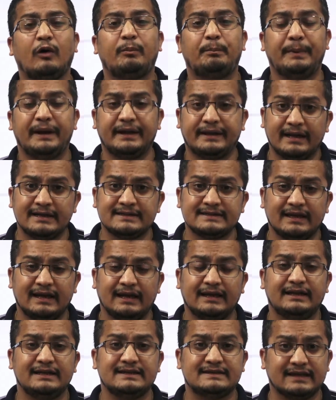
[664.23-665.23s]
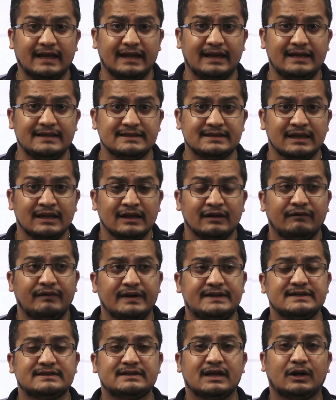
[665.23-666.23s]
of patents and designs
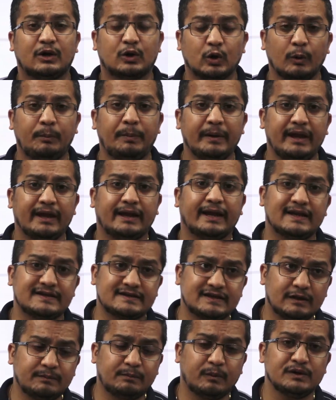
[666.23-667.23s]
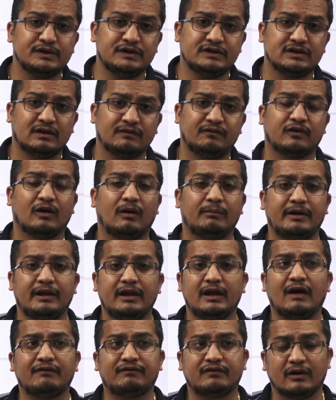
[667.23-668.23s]
which is a group A gazetted position from
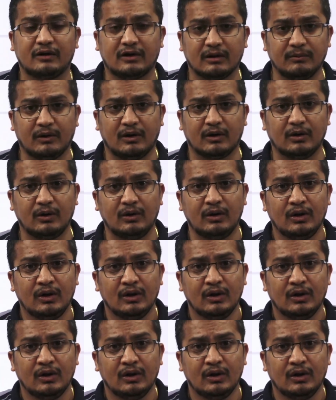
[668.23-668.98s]
day after tomorrow